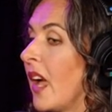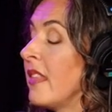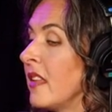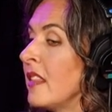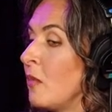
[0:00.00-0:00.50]

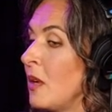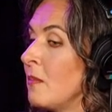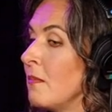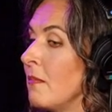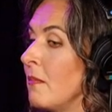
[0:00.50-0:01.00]
I think that
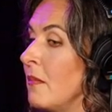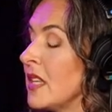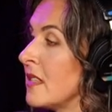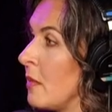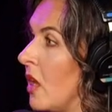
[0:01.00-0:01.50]
we
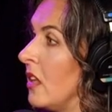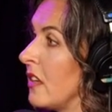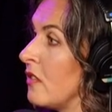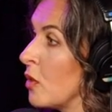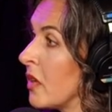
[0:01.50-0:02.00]
missed the ball
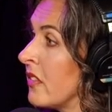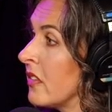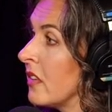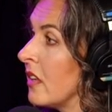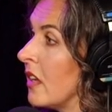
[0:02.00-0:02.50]
on
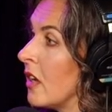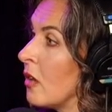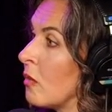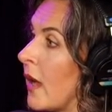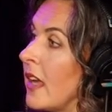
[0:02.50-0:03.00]
divorce,
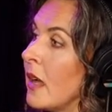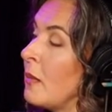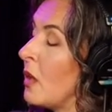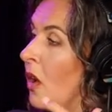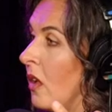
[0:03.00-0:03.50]
right?
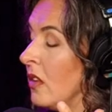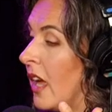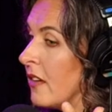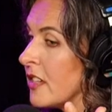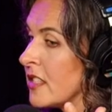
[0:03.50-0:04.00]
I mean, a
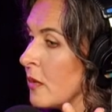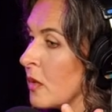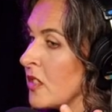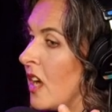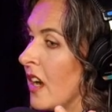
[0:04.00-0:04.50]
lot of us
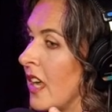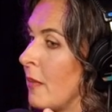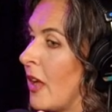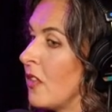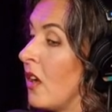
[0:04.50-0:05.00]
that were
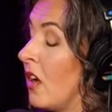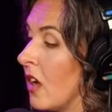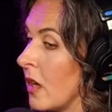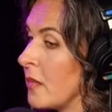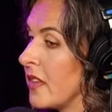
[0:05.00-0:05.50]
talking about the
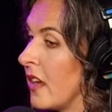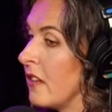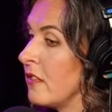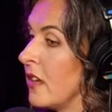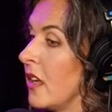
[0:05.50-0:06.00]
harms
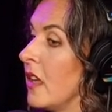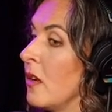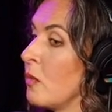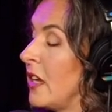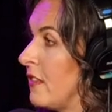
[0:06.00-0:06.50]
of
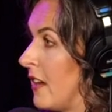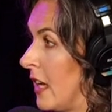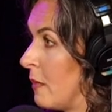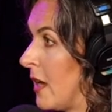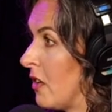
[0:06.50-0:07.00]

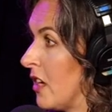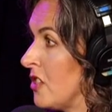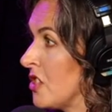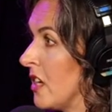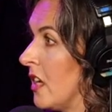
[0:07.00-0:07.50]
redefining
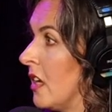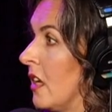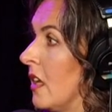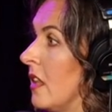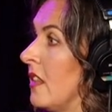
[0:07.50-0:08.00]
marriage,
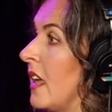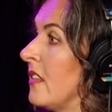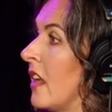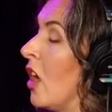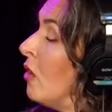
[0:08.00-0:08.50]

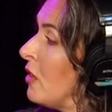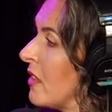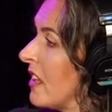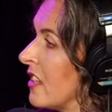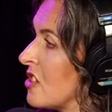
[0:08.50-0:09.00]
they said, Oh, you
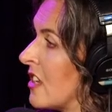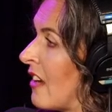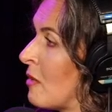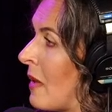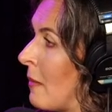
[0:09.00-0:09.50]
think kids should
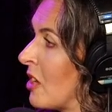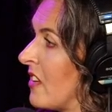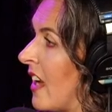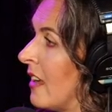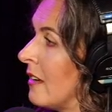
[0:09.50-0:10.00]
have a mom and
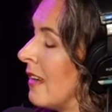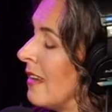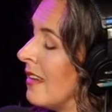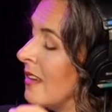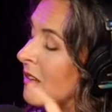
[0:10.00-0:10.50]
a dad?
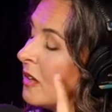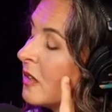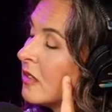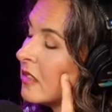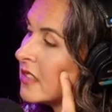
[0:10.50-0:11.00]

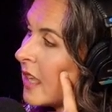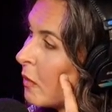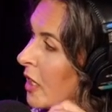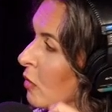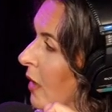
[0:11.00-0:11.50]
Oh, is
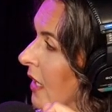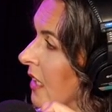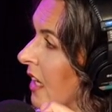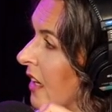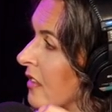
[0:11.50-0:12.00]
that why you're
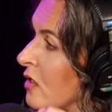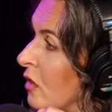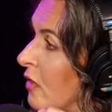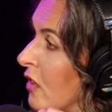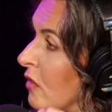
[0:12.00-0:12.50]
railing against
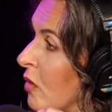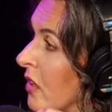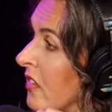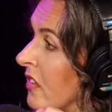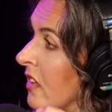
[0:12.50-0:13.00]
no fault
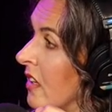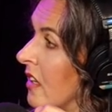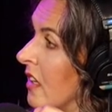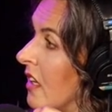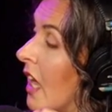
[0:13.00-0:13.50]
divorce?
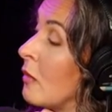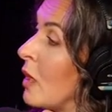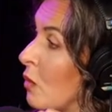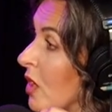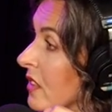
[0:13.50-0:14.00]
And
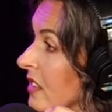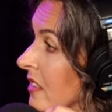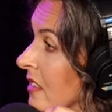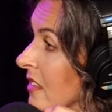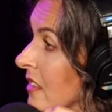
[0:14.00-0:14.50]
we weren't.